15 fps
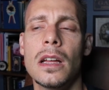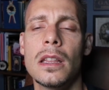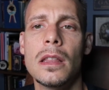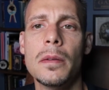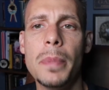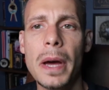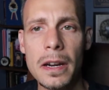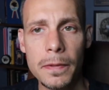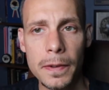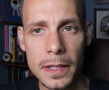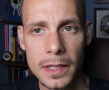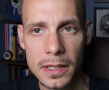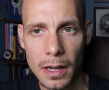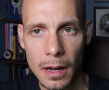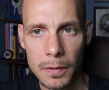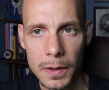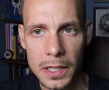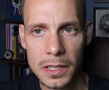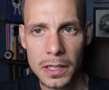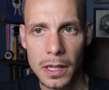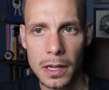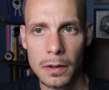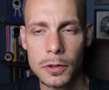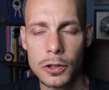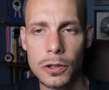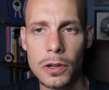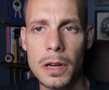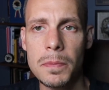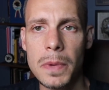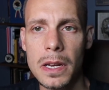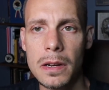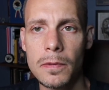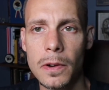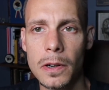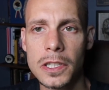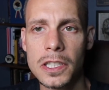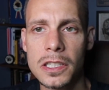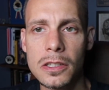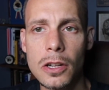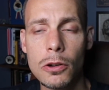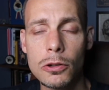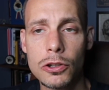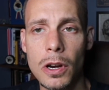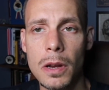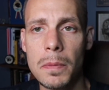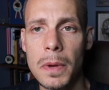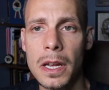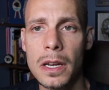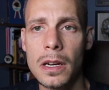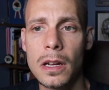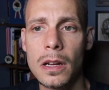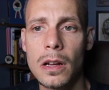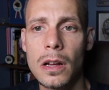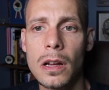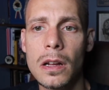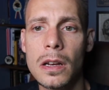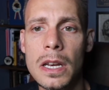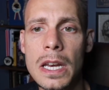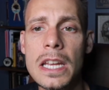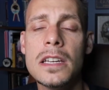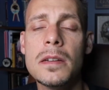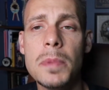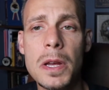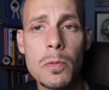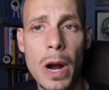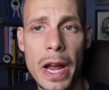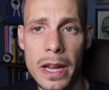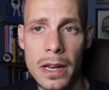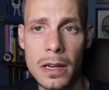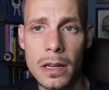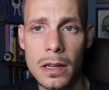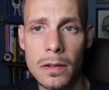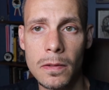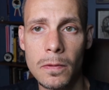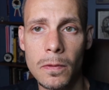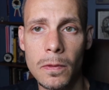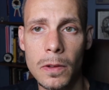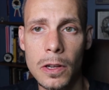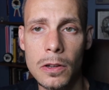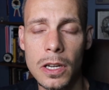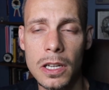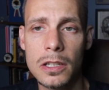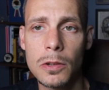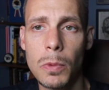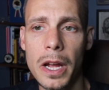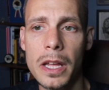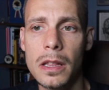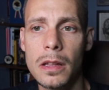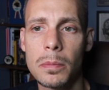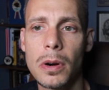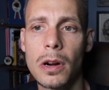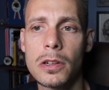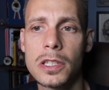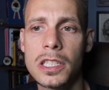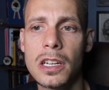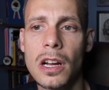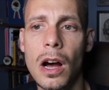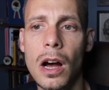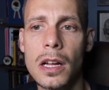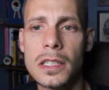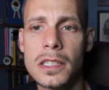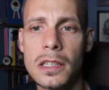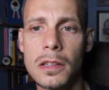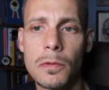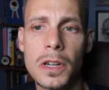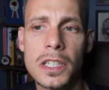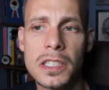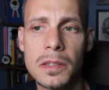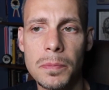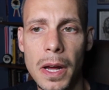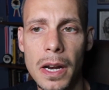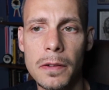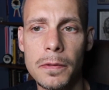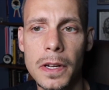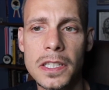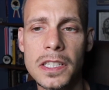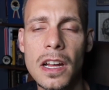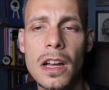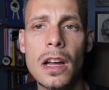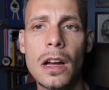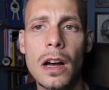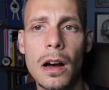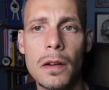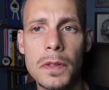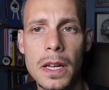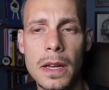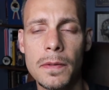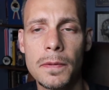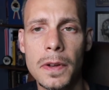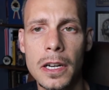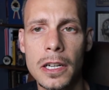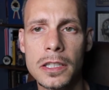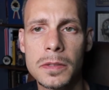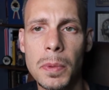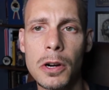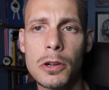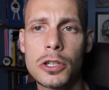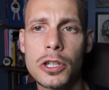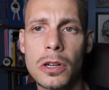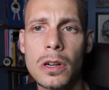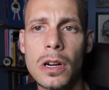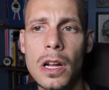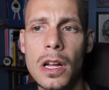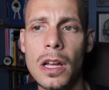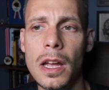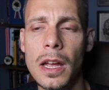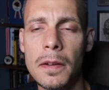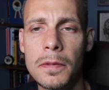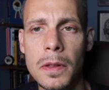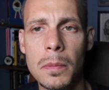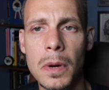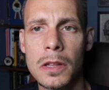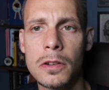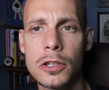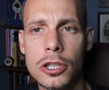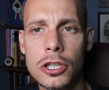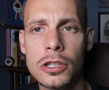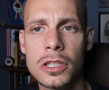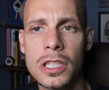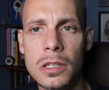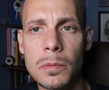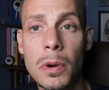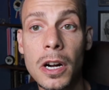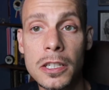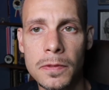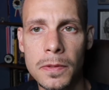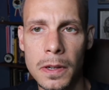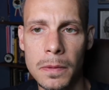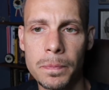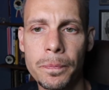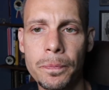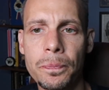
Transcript: The benefits, obviously, of treatment versus no treatment need to be weighed. You need to weigh the pros and cons and the risks and benefits of the infant exposure if the mother is choosing to breastfeed.